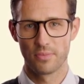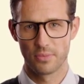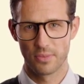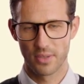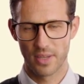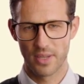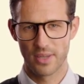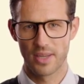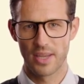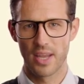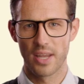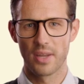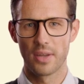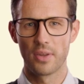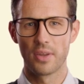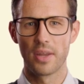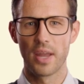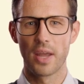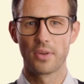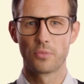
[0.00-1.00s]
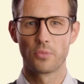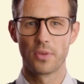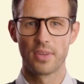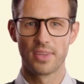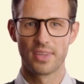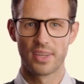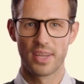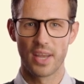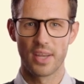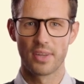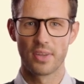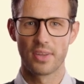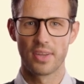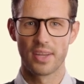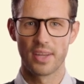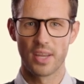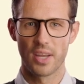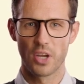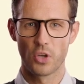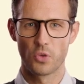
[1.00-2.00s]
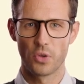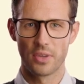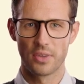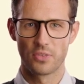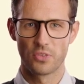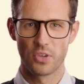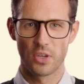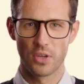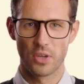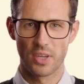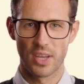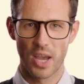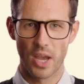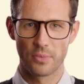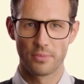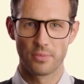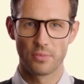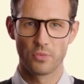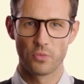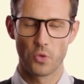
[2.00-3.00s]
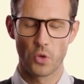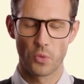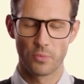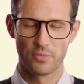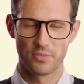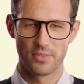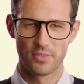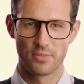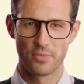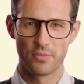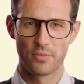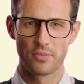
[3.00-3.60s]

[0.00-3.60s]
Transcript: T-section and P-section attenuators are common forms.